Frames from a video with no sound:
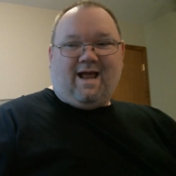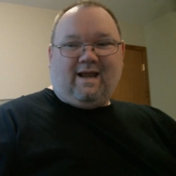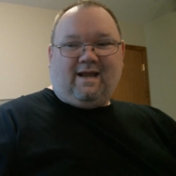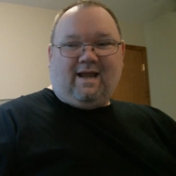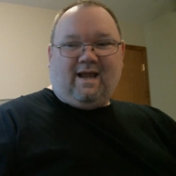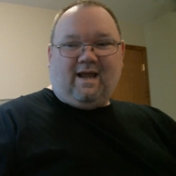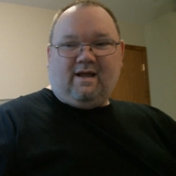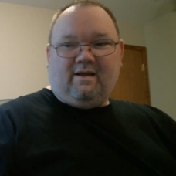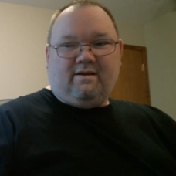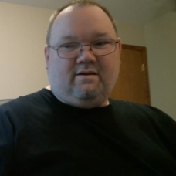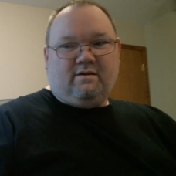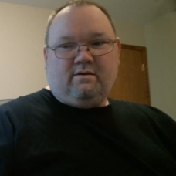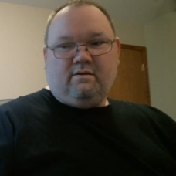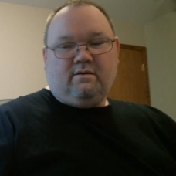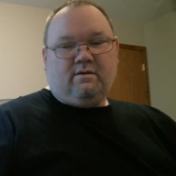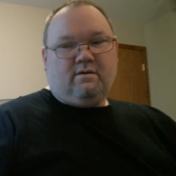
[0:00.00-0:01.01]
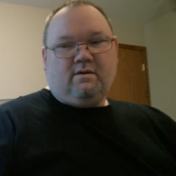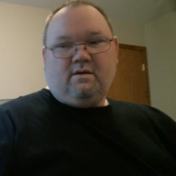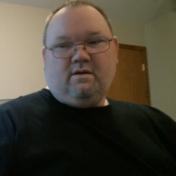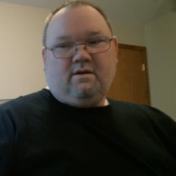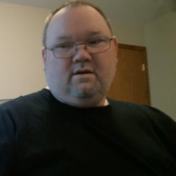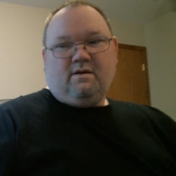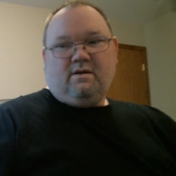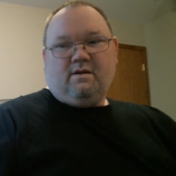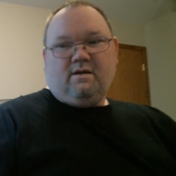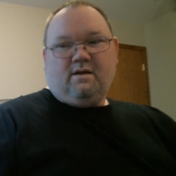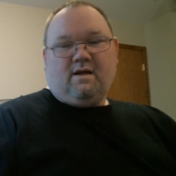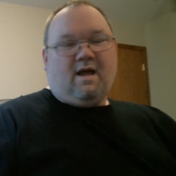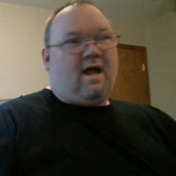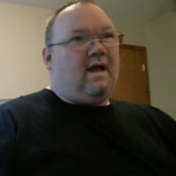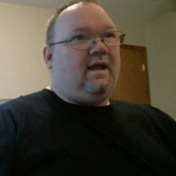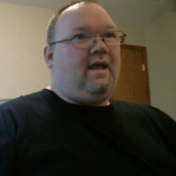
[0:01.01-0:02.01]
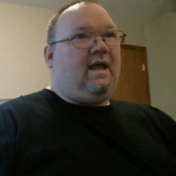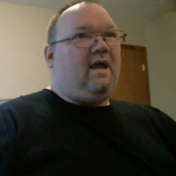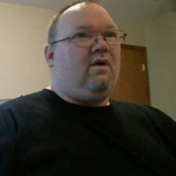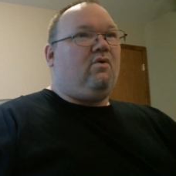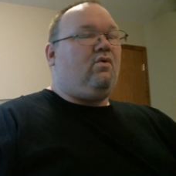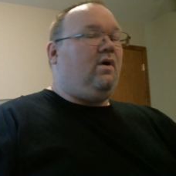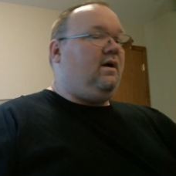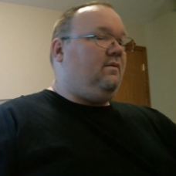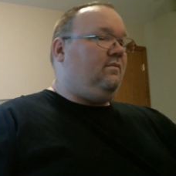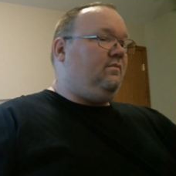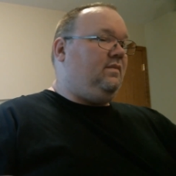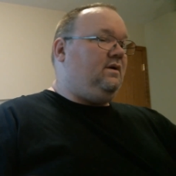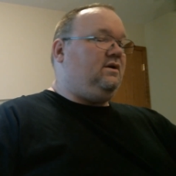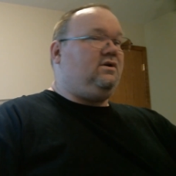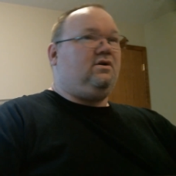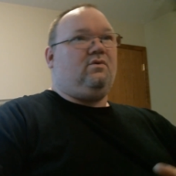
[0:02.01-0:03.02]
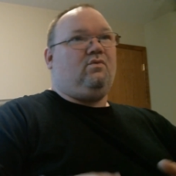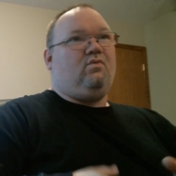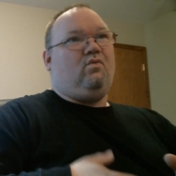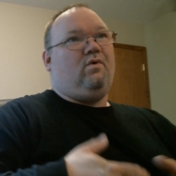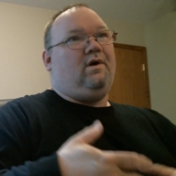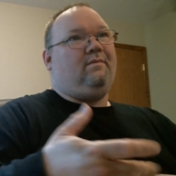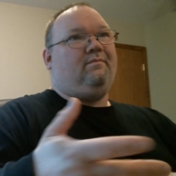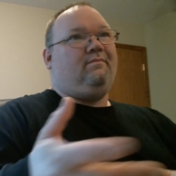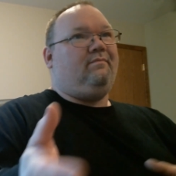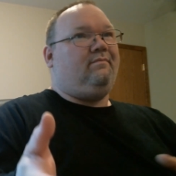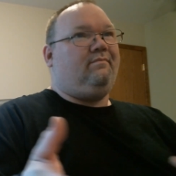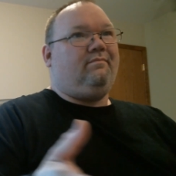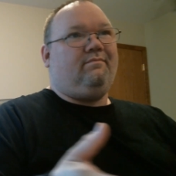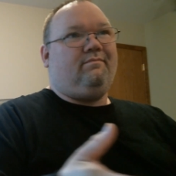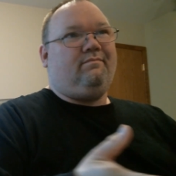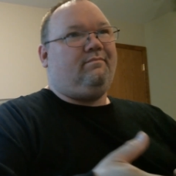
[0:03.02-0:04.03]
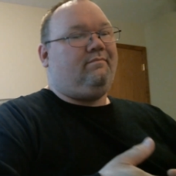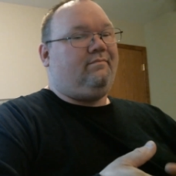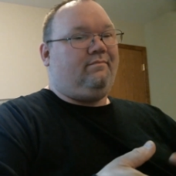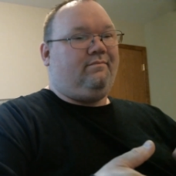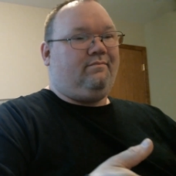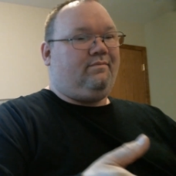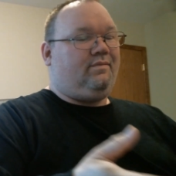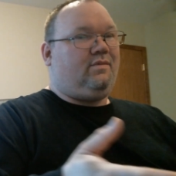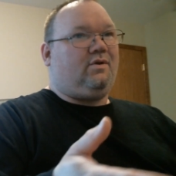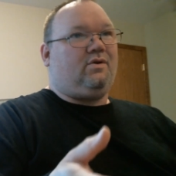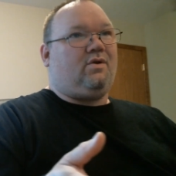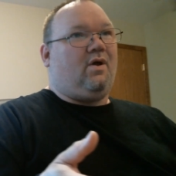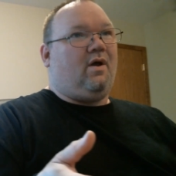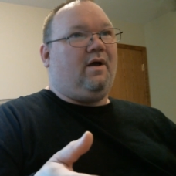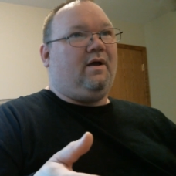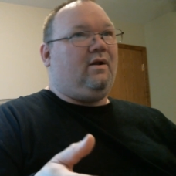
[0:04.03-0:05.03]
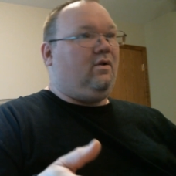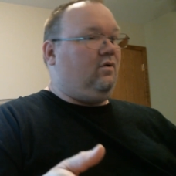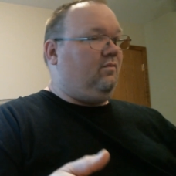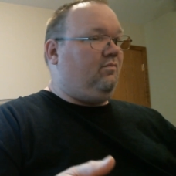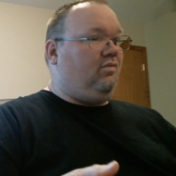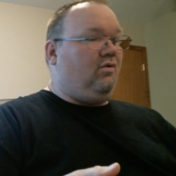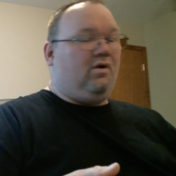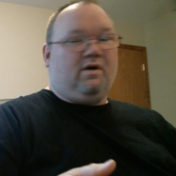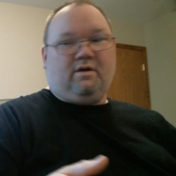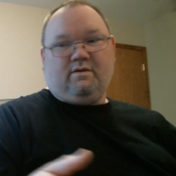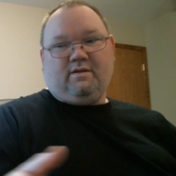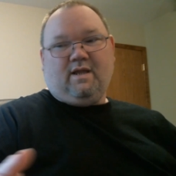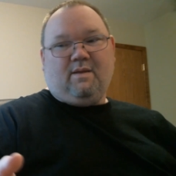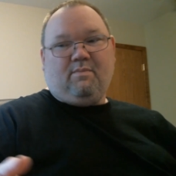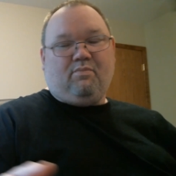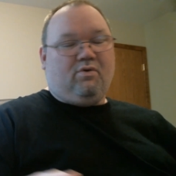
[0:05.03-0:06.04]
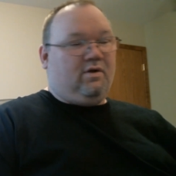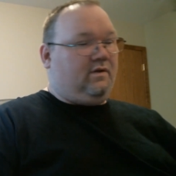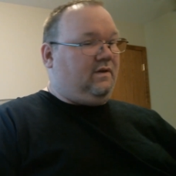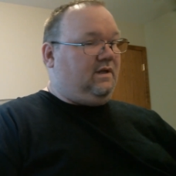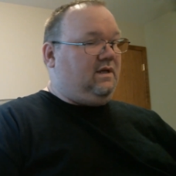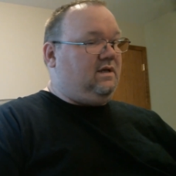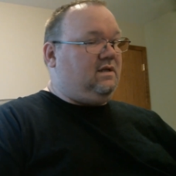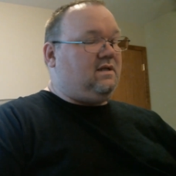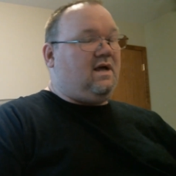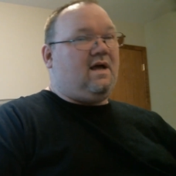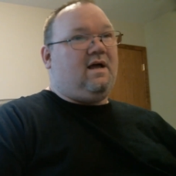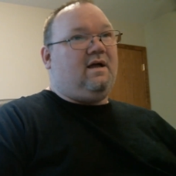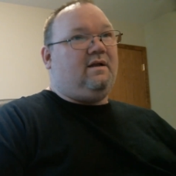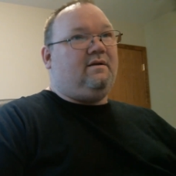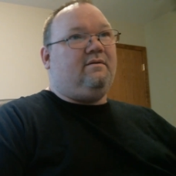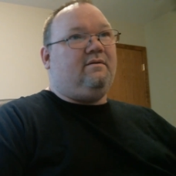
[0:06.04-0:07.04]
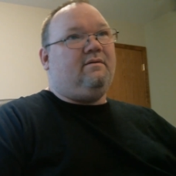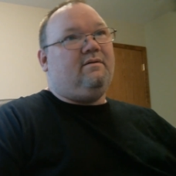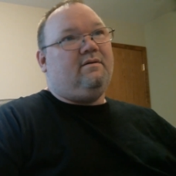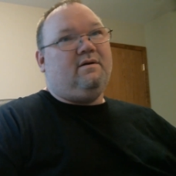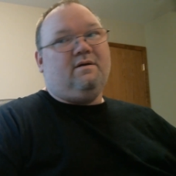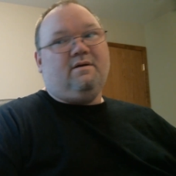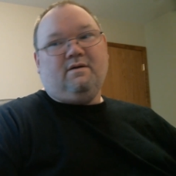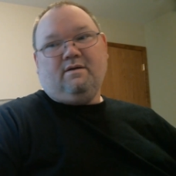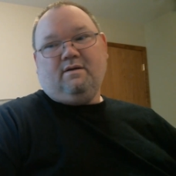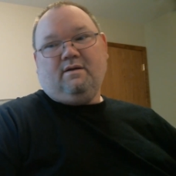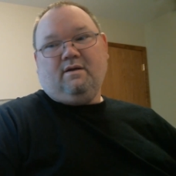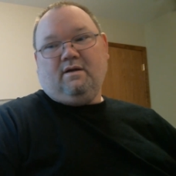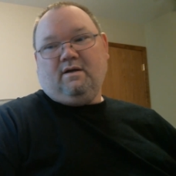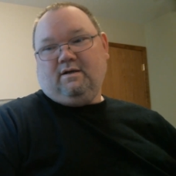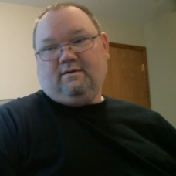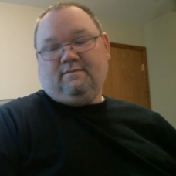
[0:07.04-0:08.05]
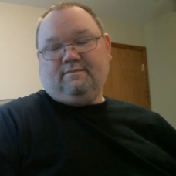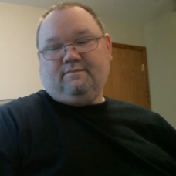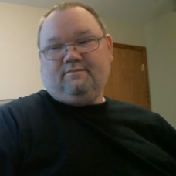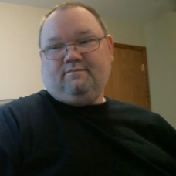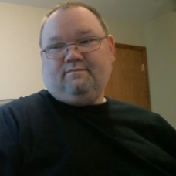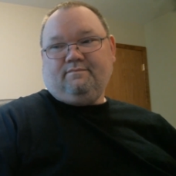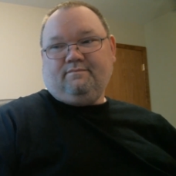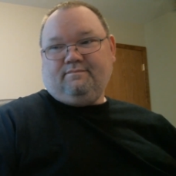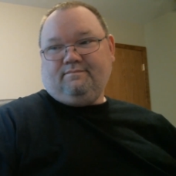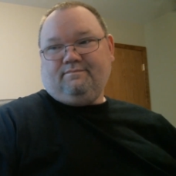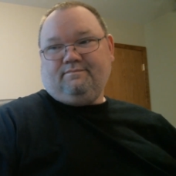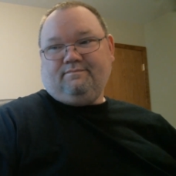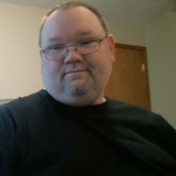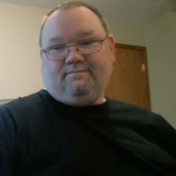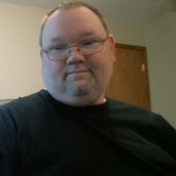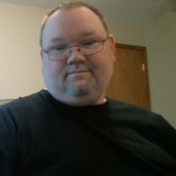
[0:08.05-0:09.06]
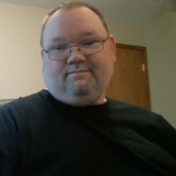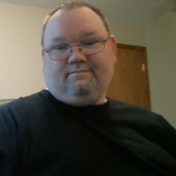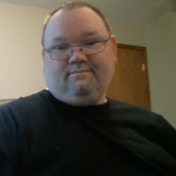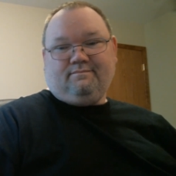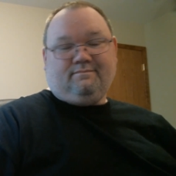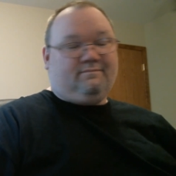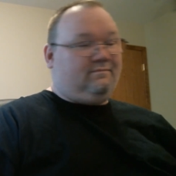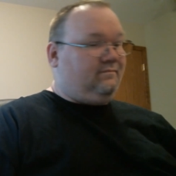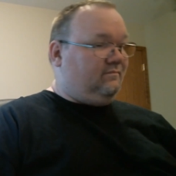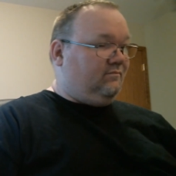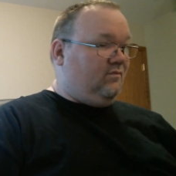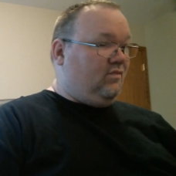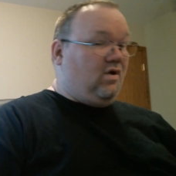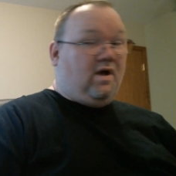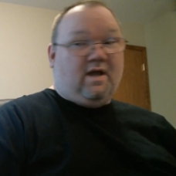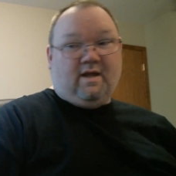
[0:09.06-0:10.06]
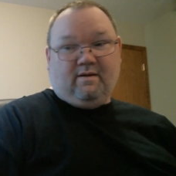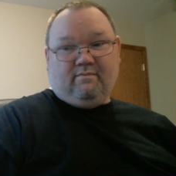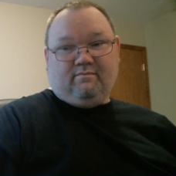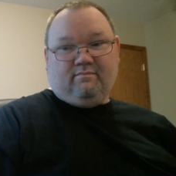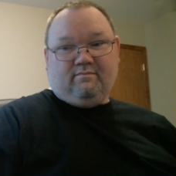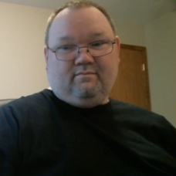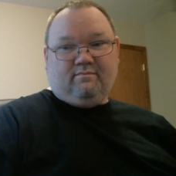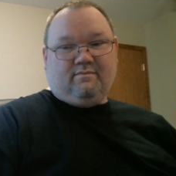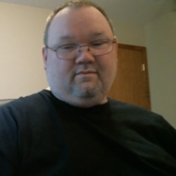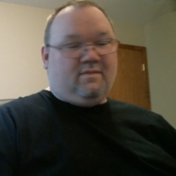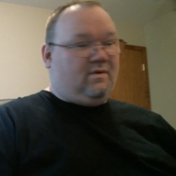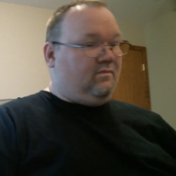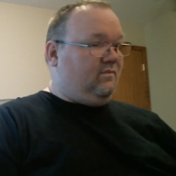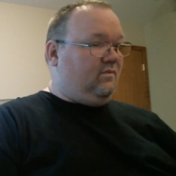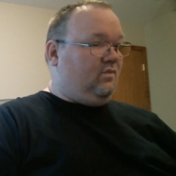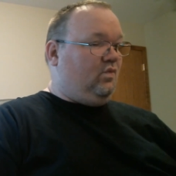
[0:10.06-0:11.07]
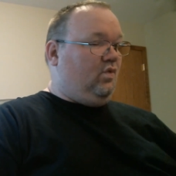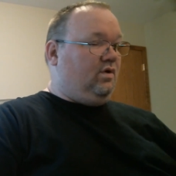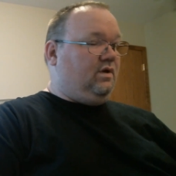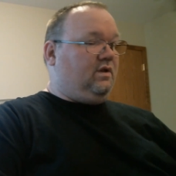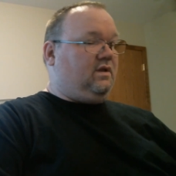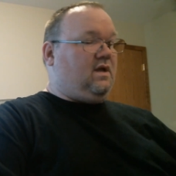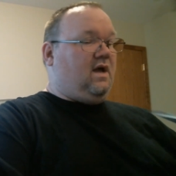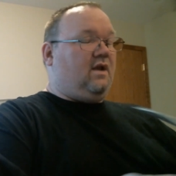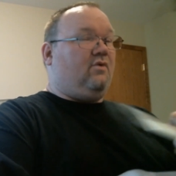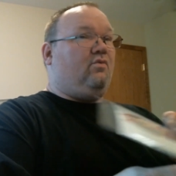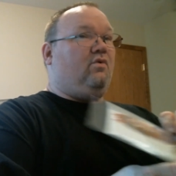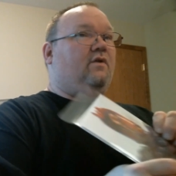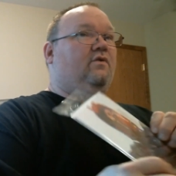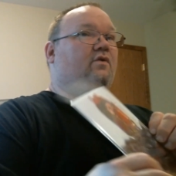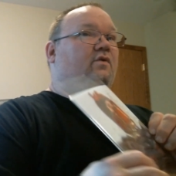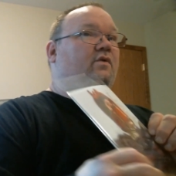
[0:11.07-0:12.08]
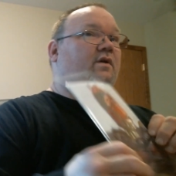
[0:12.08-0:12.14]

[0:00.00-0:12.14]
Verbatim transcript: I can't, I can't quite be sure what title book they put these on. Um, but we'll just kind of run through the